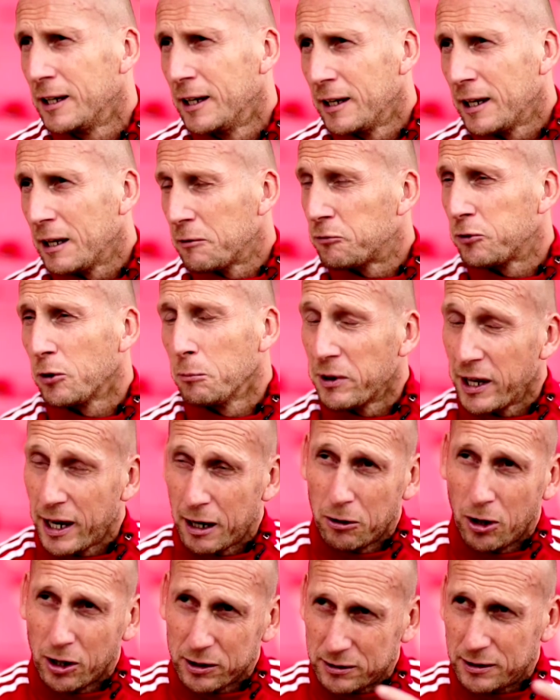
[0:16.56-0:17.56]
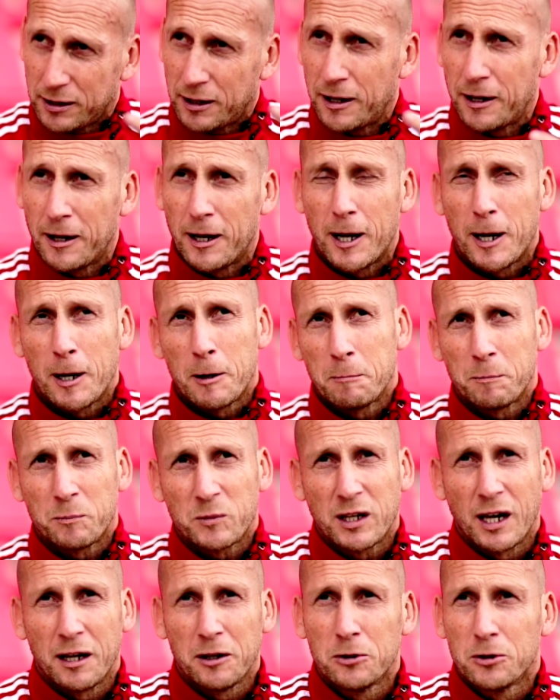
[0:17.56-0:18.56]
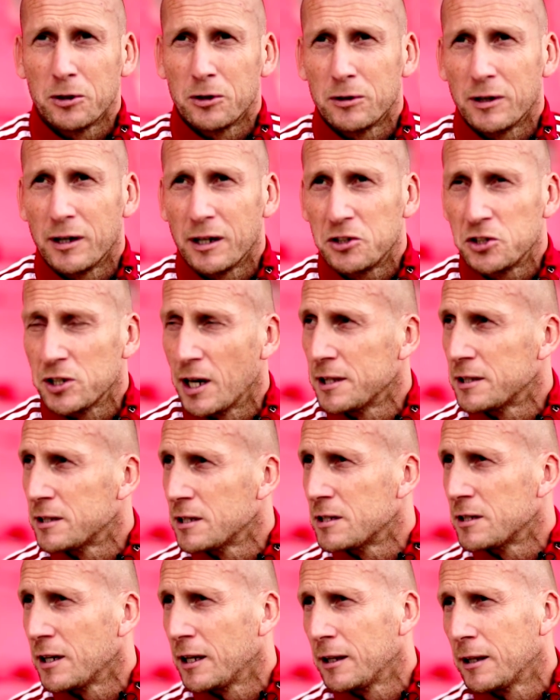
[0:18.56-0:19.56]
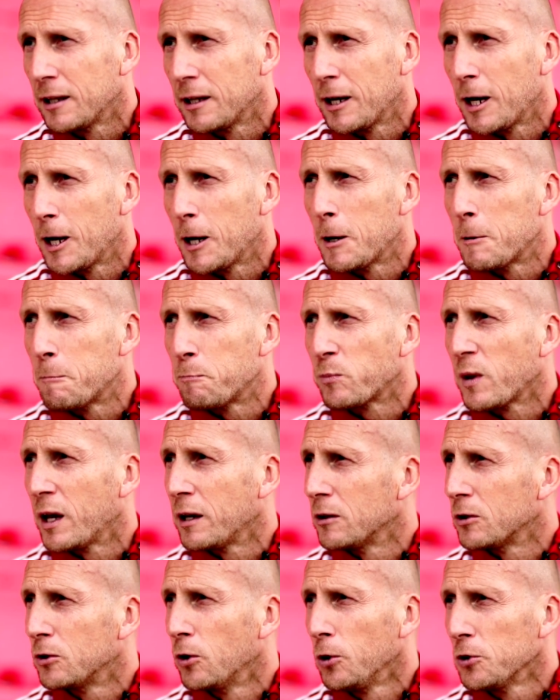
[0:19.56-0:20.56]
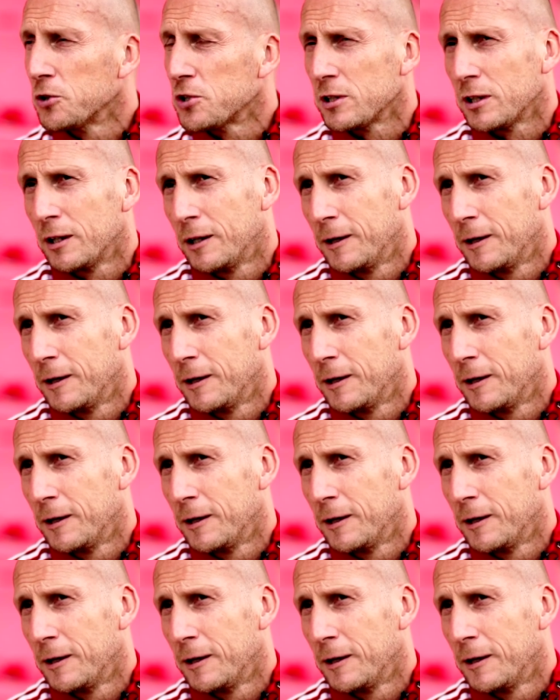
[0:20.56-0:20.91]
and from there on get your chances and your goals.